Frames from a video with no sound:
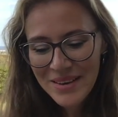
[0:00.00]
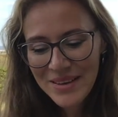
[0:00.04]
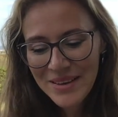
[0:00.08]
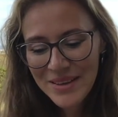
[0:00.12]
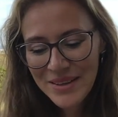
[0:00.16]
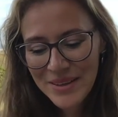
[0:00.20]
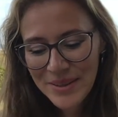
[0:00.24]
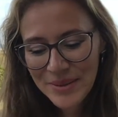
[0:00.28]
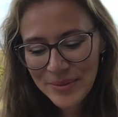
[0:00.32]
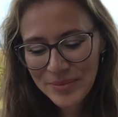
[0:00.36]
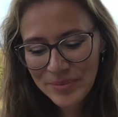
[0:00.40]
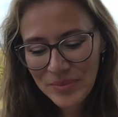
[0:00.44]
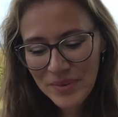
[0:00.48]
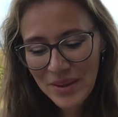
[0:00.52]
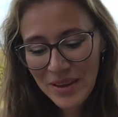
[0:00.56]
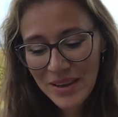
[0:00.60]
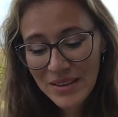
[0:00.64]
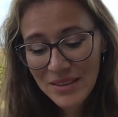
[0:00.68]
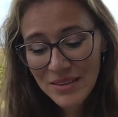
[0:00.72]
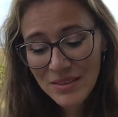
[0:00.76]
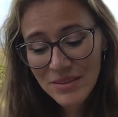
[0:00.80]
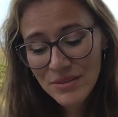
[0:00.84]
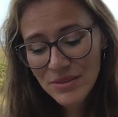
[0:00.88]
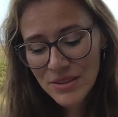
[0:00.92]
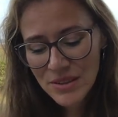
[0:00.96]
And
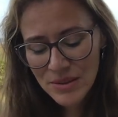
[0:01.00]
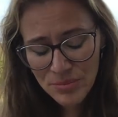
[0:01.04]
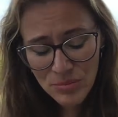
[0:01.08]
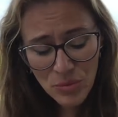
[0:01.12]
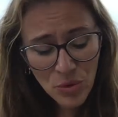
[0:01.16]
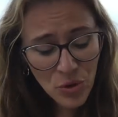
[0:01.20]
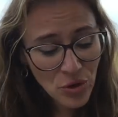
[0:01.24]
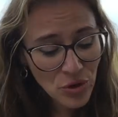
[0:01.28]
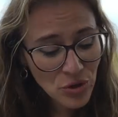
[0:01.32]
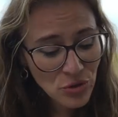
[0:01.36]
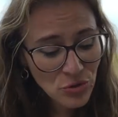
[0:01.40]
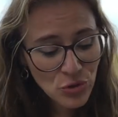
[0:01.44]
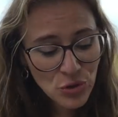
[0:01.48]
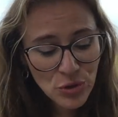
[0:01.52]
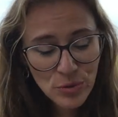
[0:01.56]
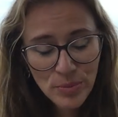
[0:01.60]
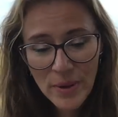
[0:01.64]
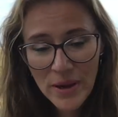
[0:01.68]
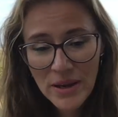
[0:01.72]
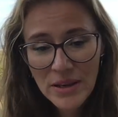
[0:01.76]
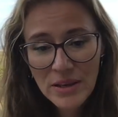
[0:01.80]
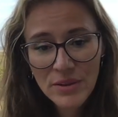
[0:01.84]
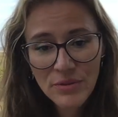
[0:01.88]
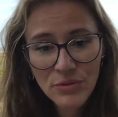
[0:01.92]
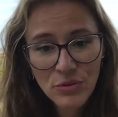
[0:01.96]
it's more
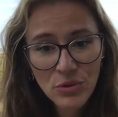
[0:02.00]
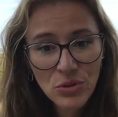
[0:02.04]
introspective.